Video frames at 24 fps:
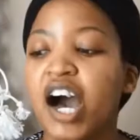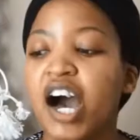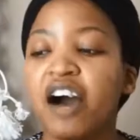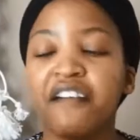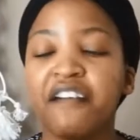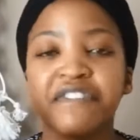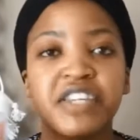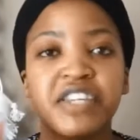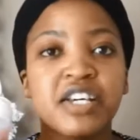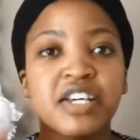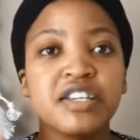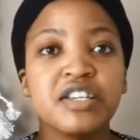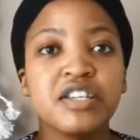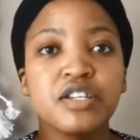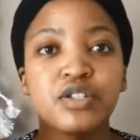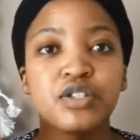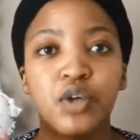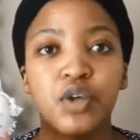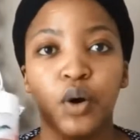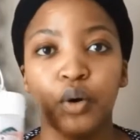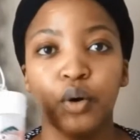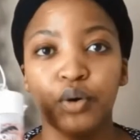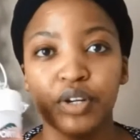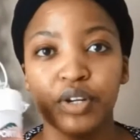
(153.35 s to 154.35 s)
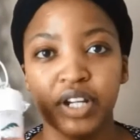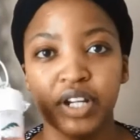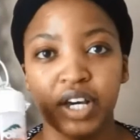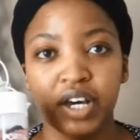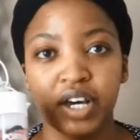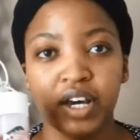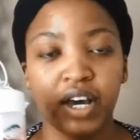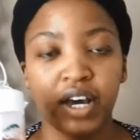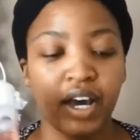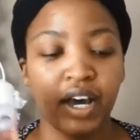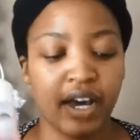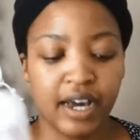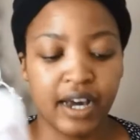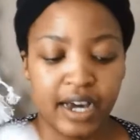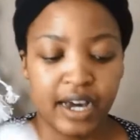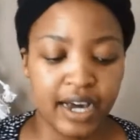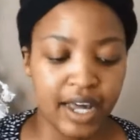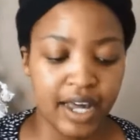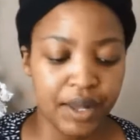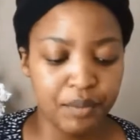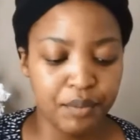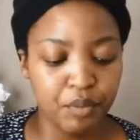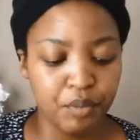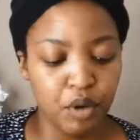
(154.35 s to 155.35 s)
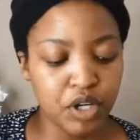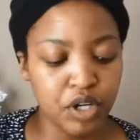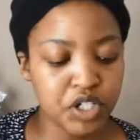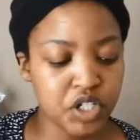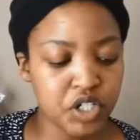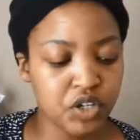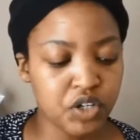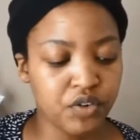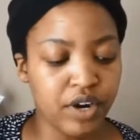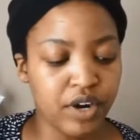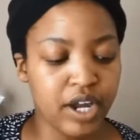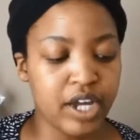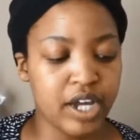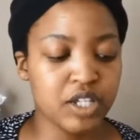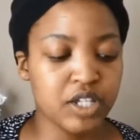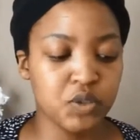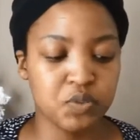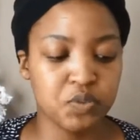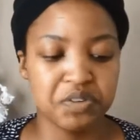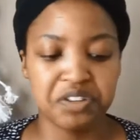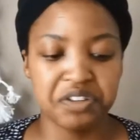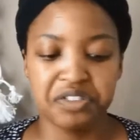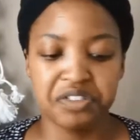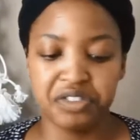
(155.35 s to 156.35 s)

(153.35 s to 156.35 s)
After the toner, I moisturize with